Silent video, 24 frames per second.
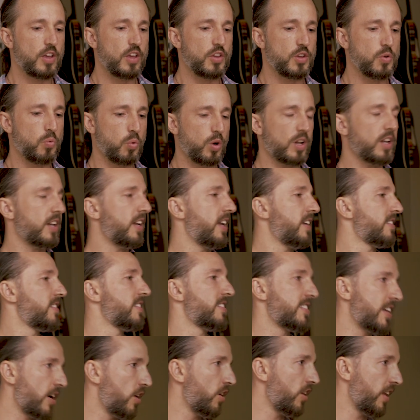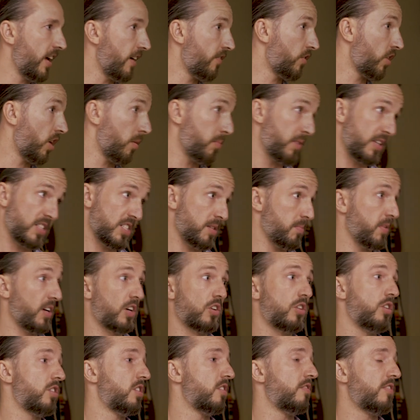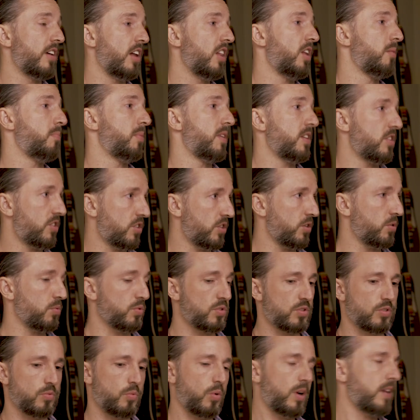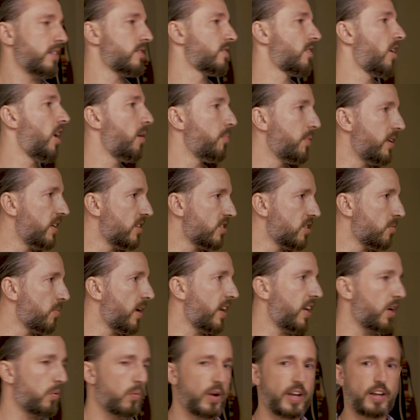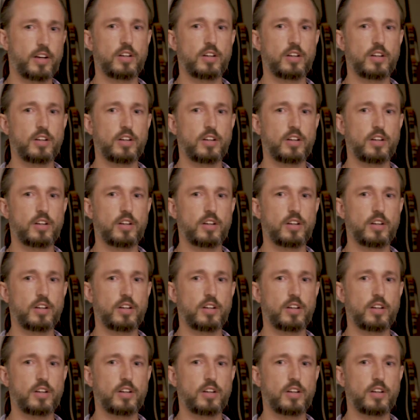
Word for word: you wouldn't necessarily have communism. It could develop into, what is communism anyway?